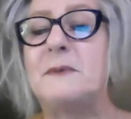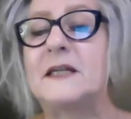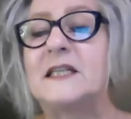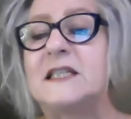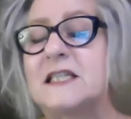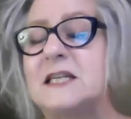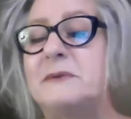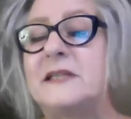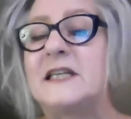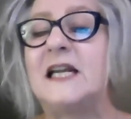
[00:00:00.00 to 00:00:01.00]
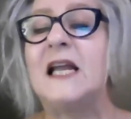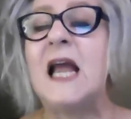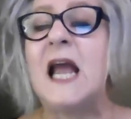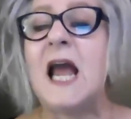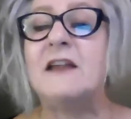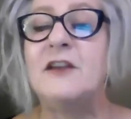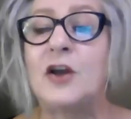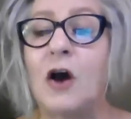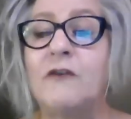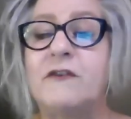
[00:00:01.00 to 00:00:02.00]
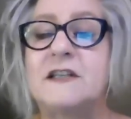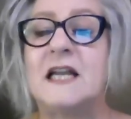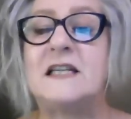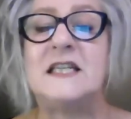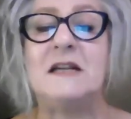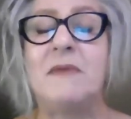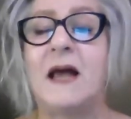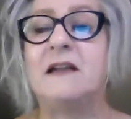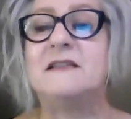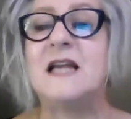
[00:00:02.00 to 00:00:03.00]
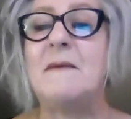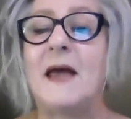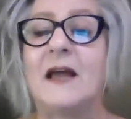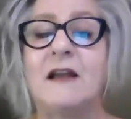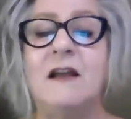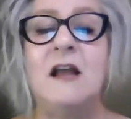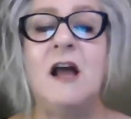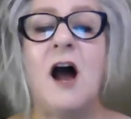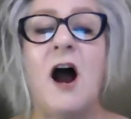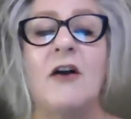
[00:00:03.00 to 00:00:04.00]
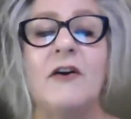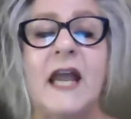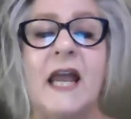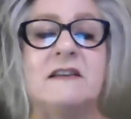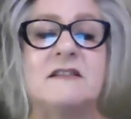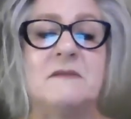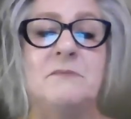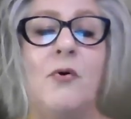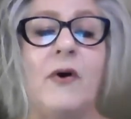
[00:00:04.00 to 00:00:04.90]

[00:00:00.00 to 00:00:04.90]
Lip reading: respect to disability and the COVID-19 pandemic are a case in